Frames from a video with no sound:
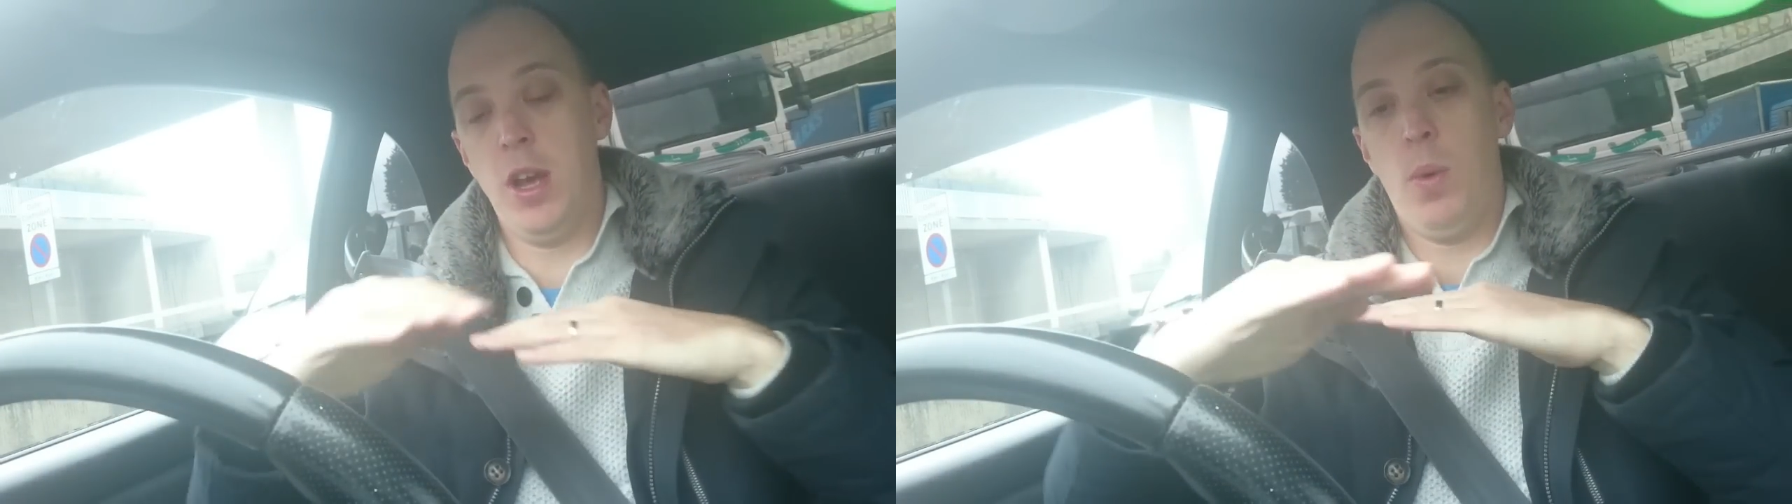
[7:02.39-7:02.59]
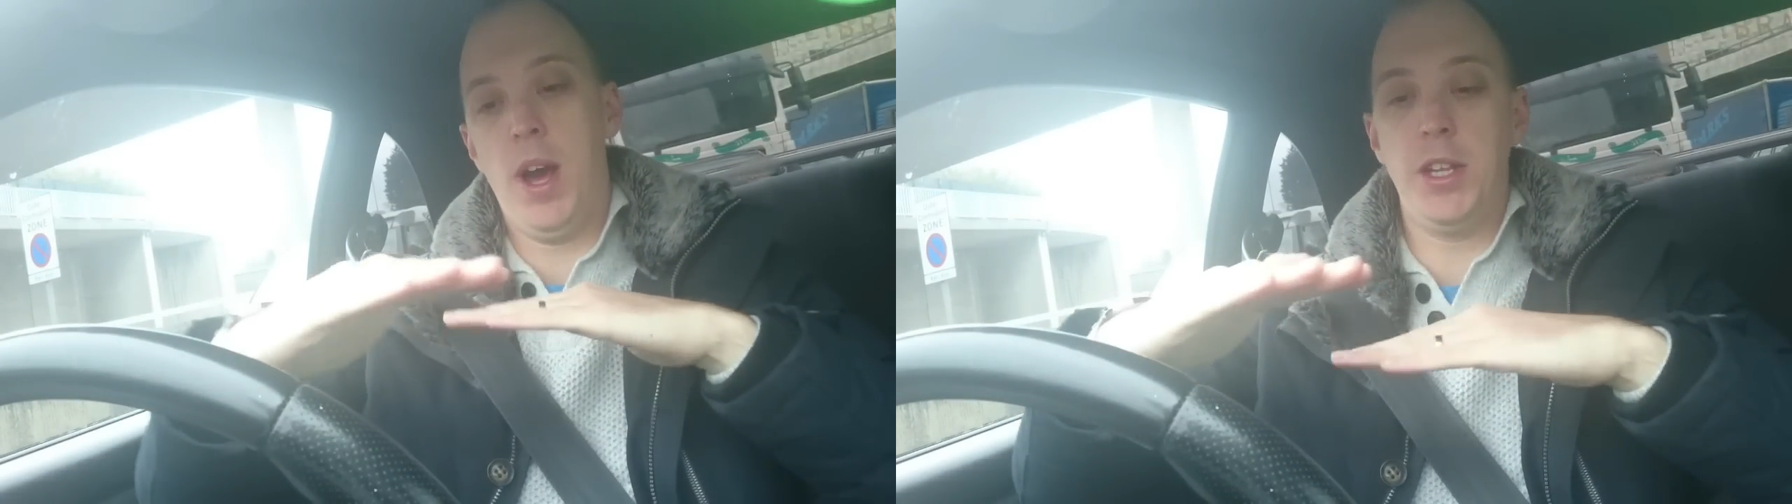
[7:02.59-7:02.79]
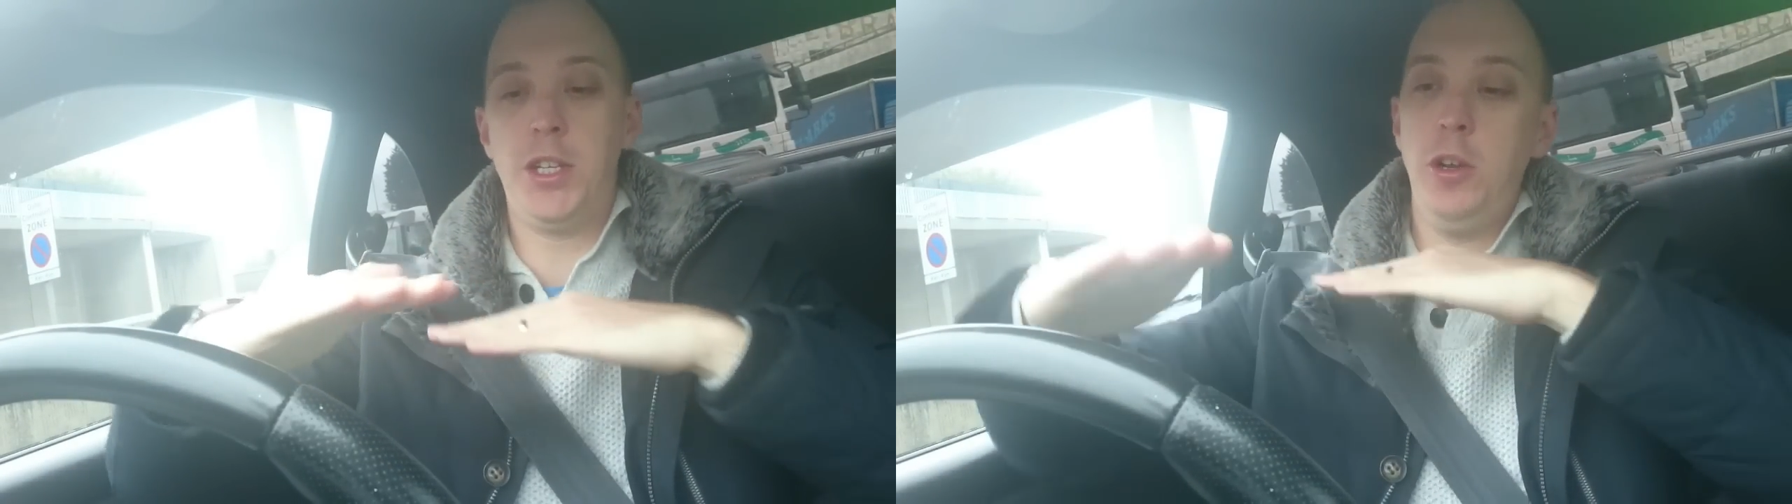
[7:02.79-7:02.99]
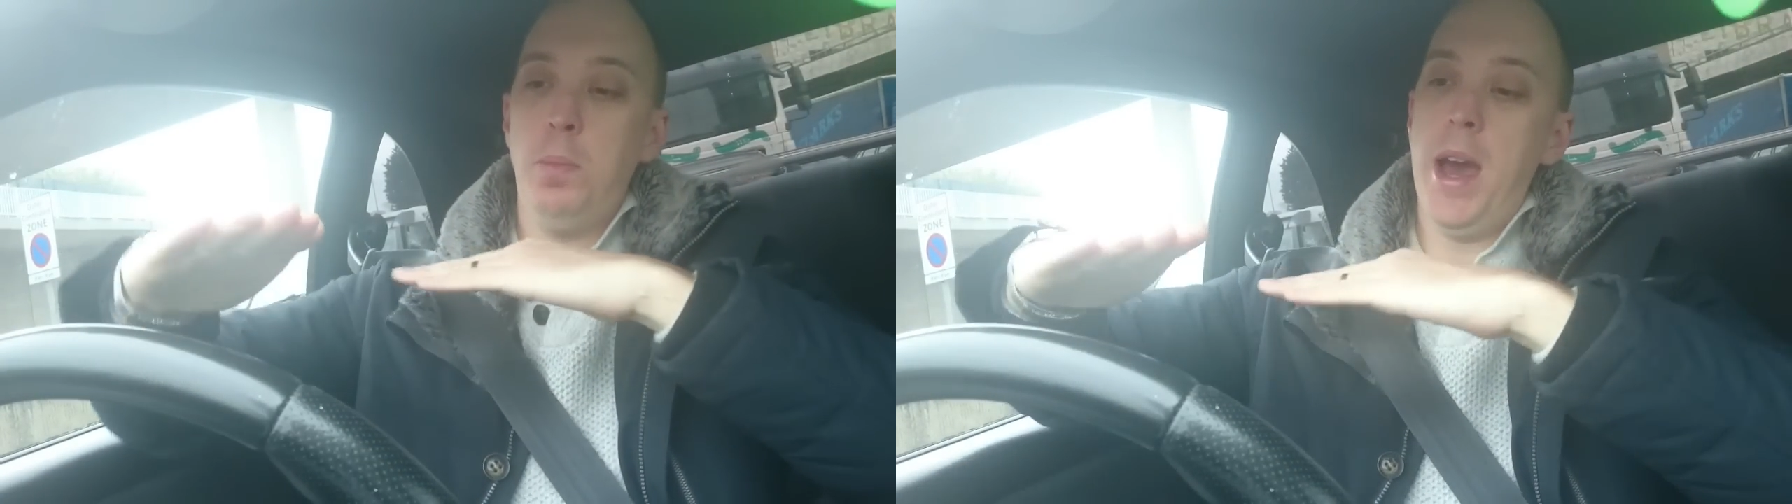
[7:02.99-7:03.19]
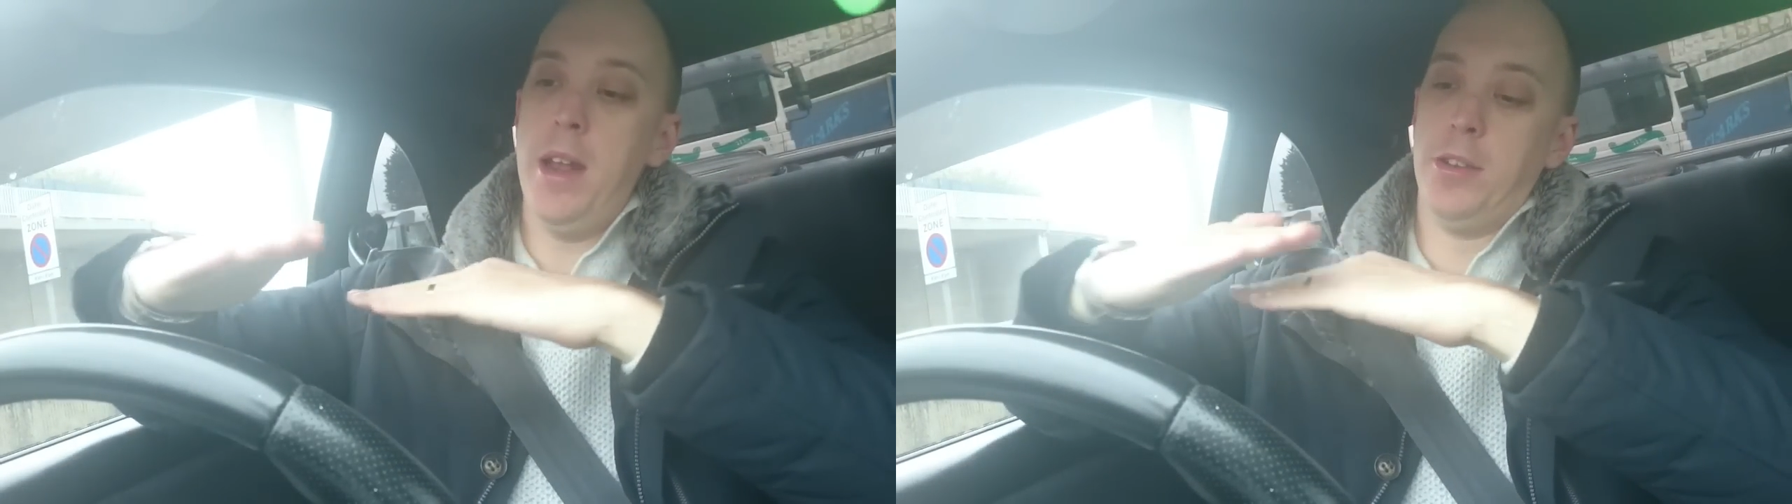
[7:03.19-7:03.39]
where the two
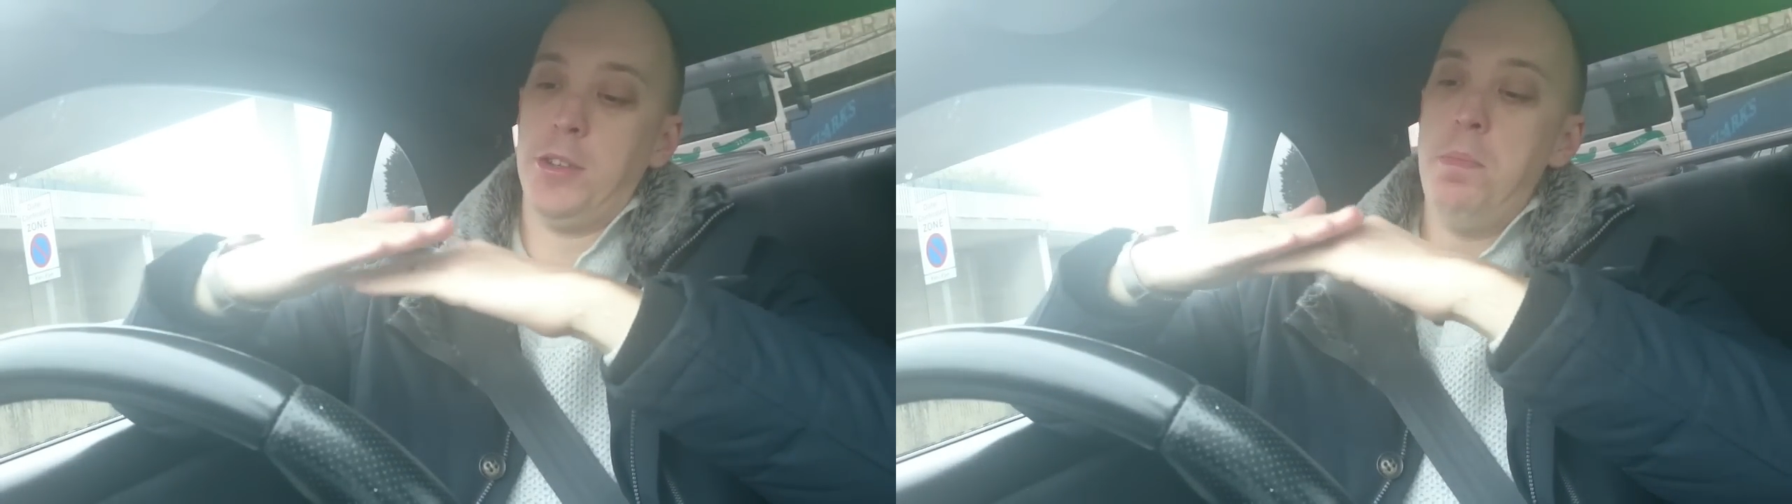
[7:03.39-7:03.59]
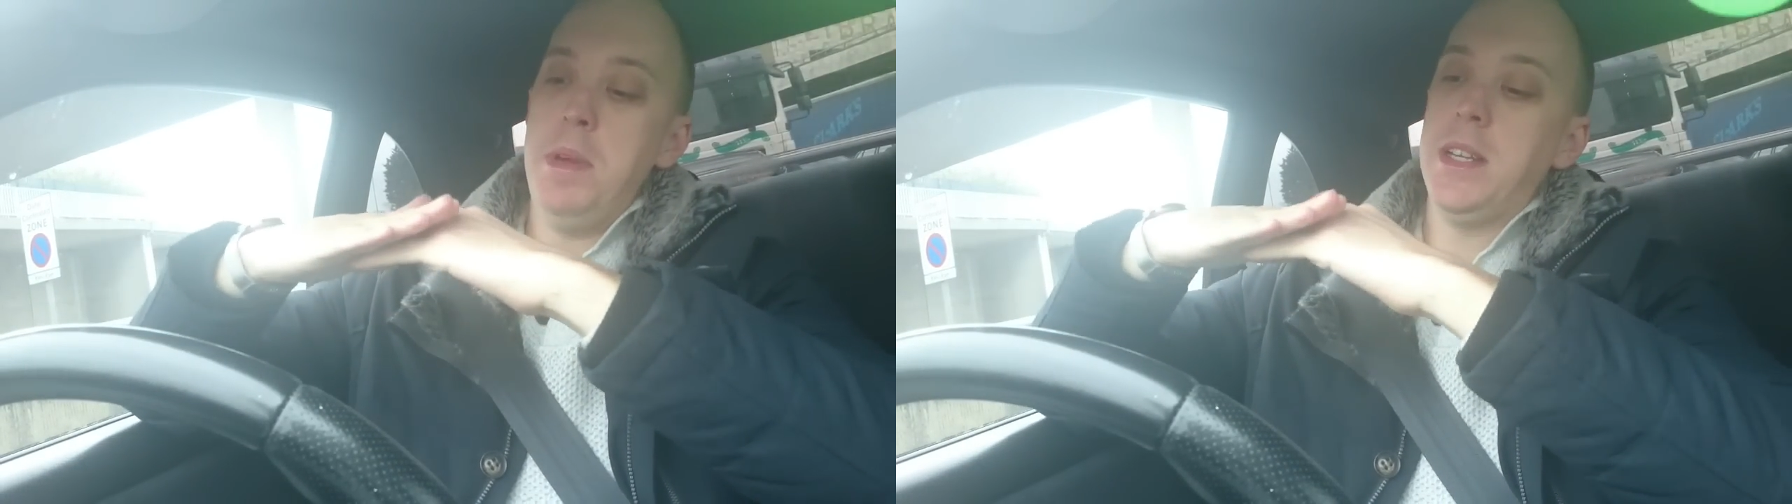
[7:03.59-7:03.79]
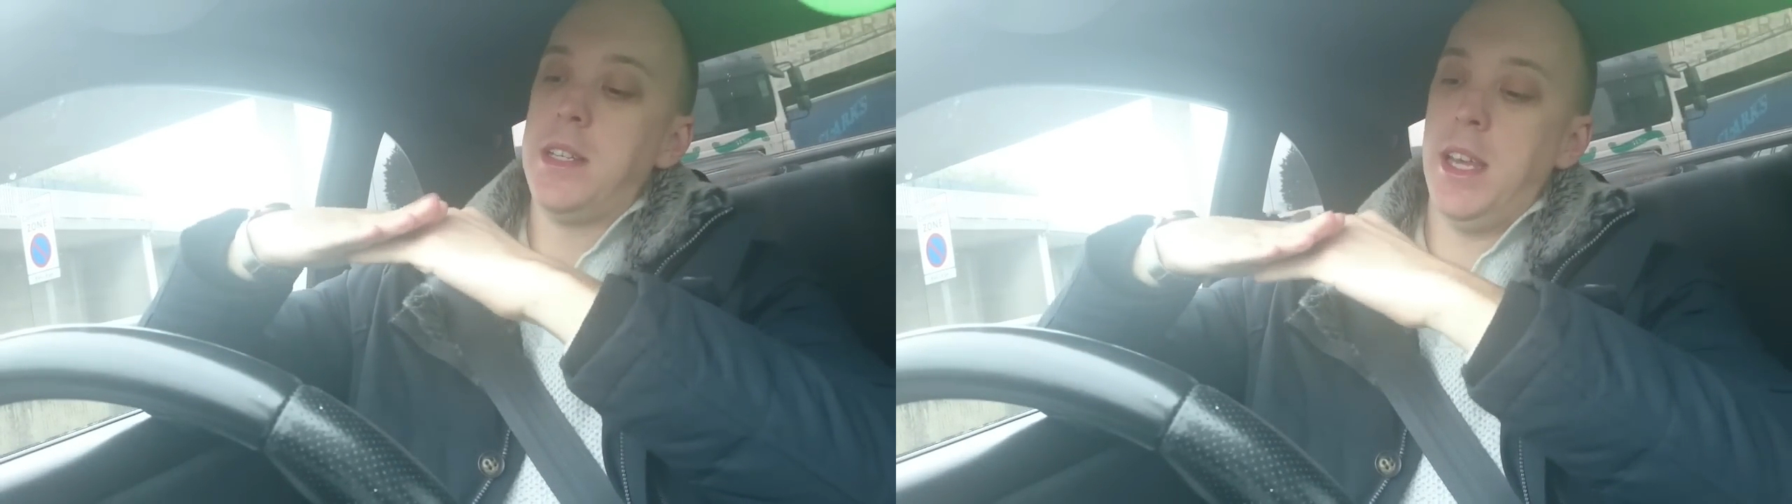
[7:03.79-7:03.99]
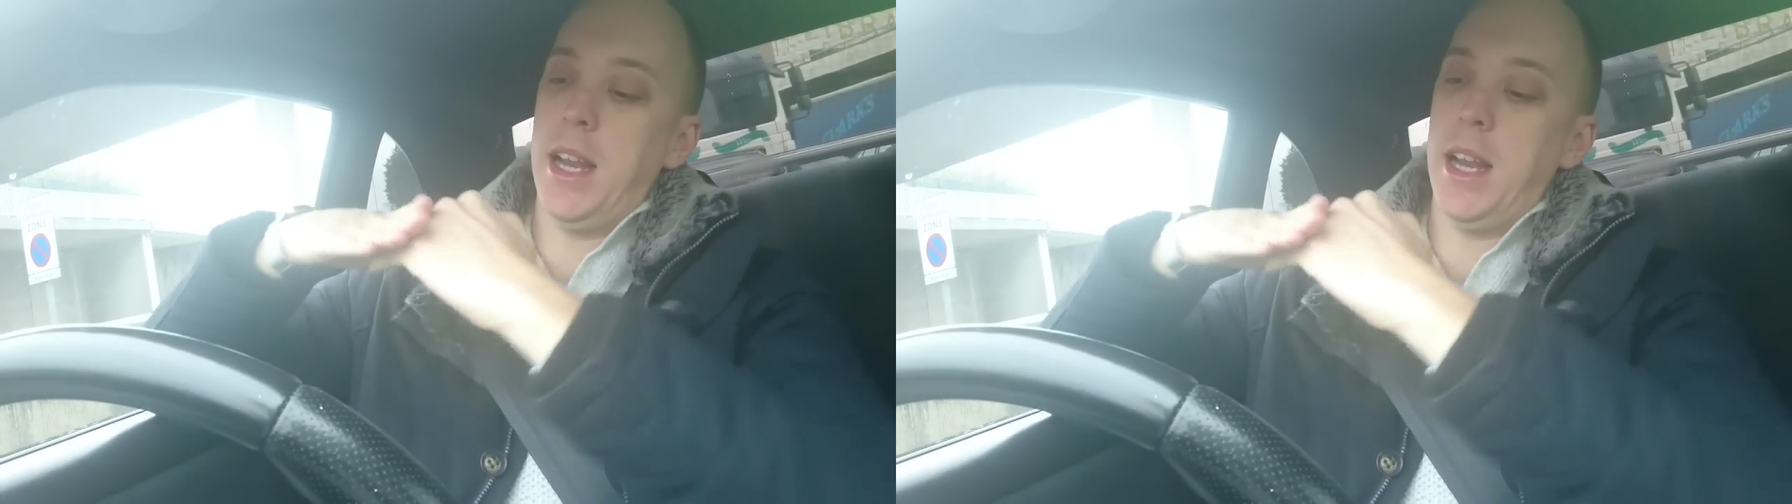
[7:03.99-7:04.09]
panels meet,